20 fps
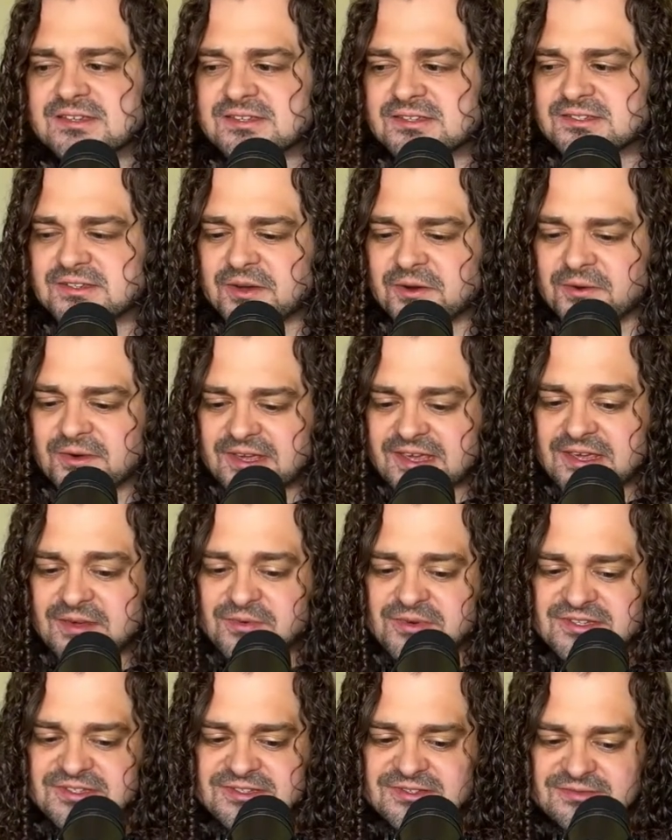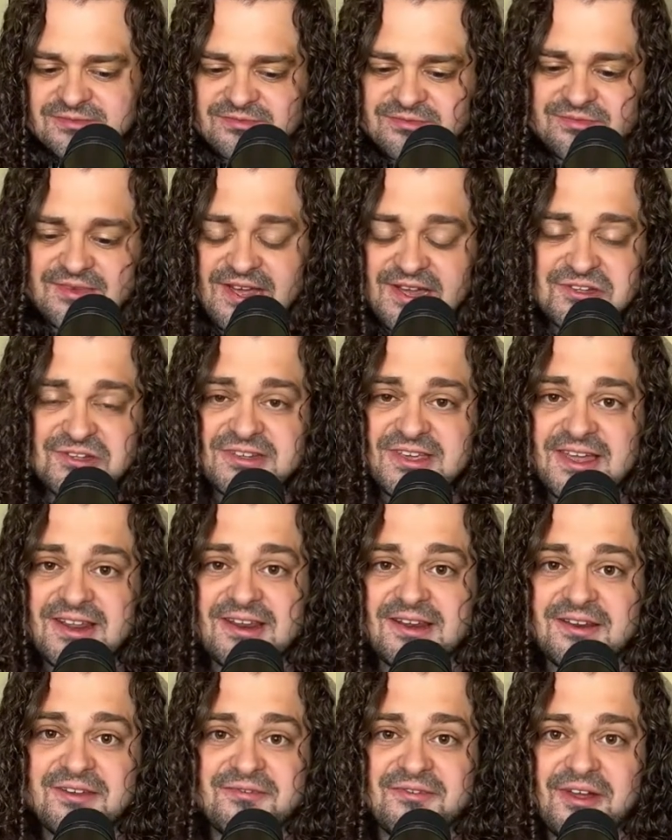So he was
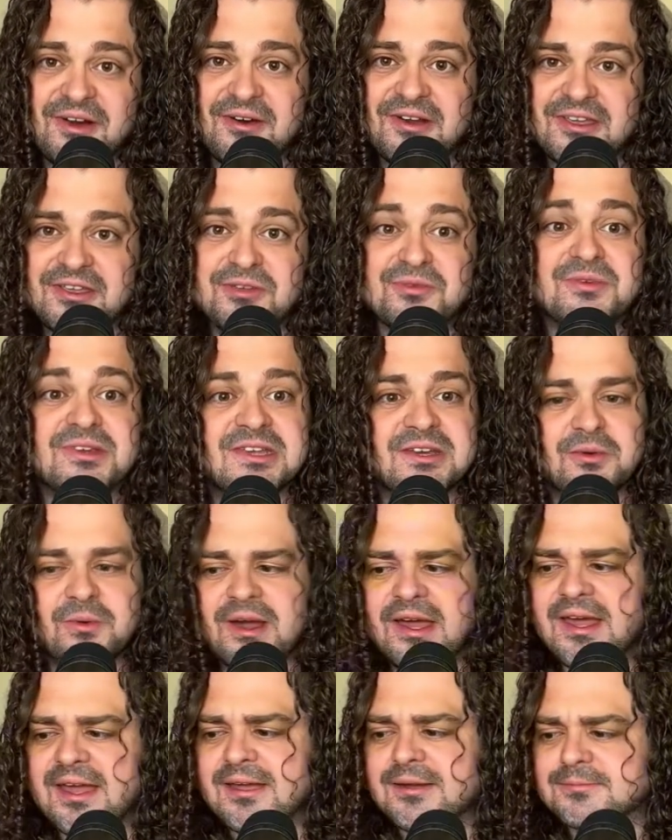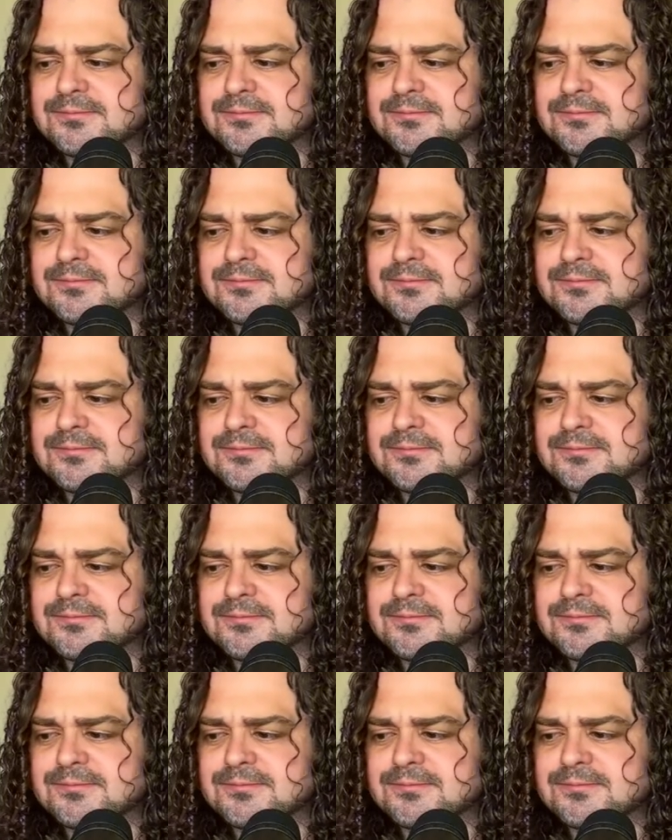educated in a very unique way.